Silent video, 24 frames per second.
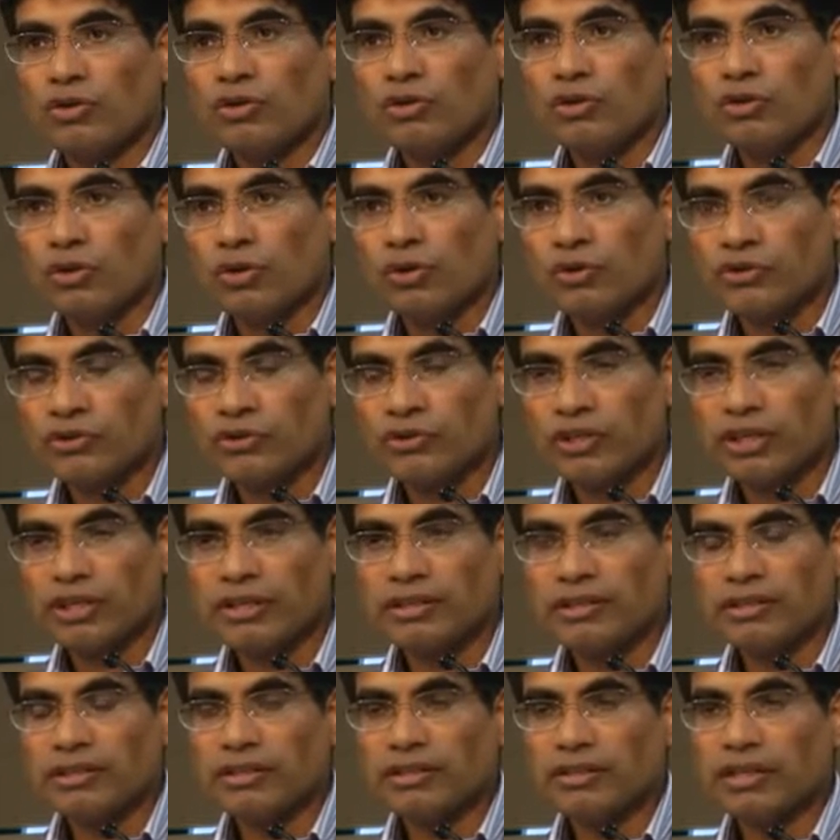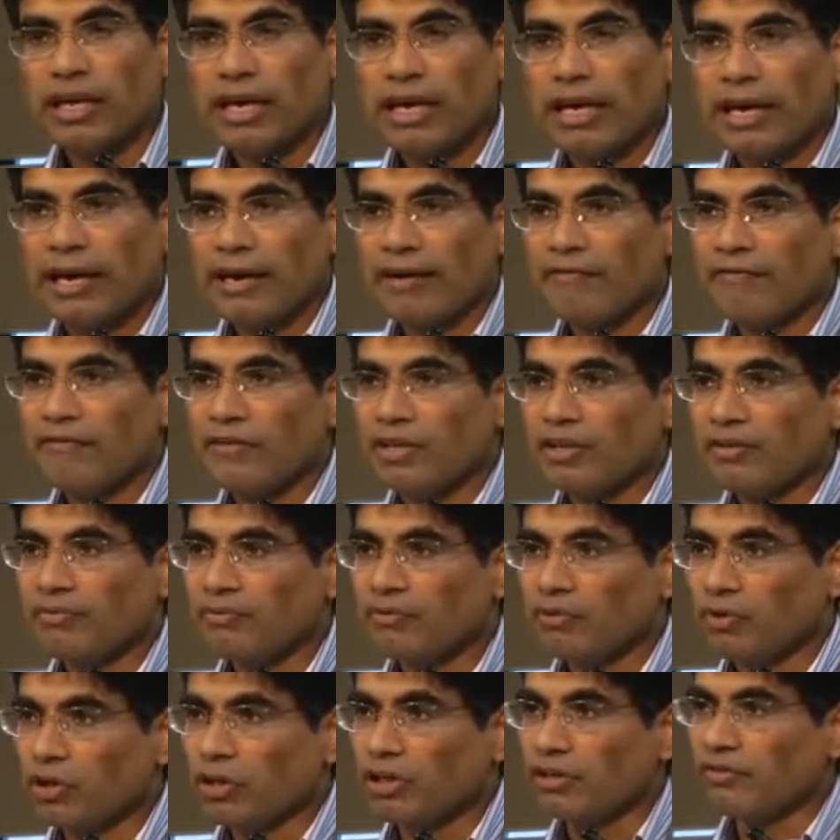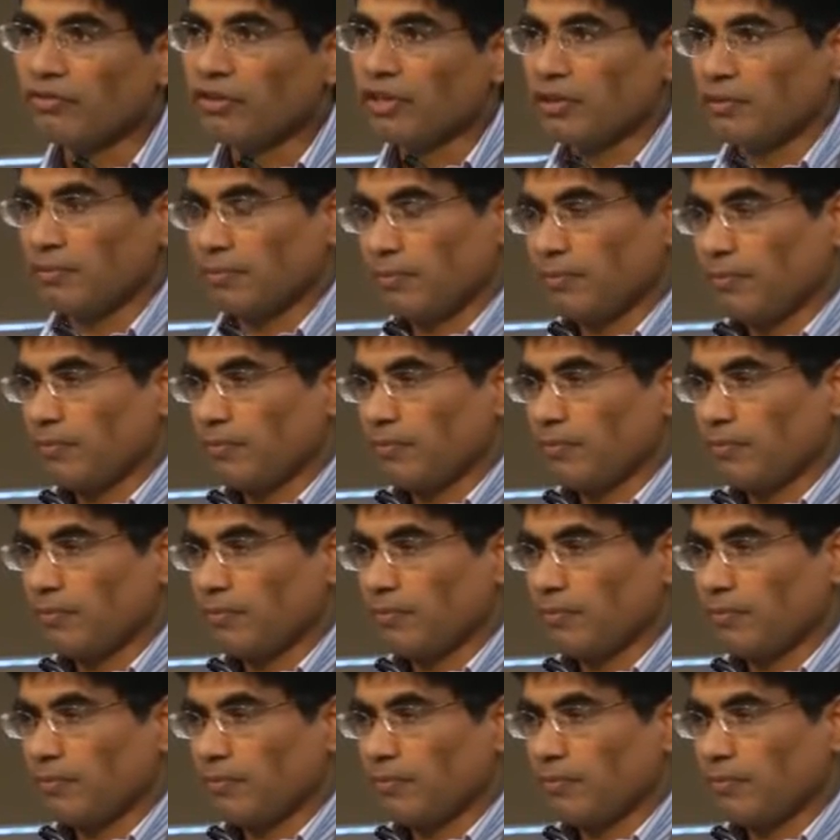your sins have been forgiven.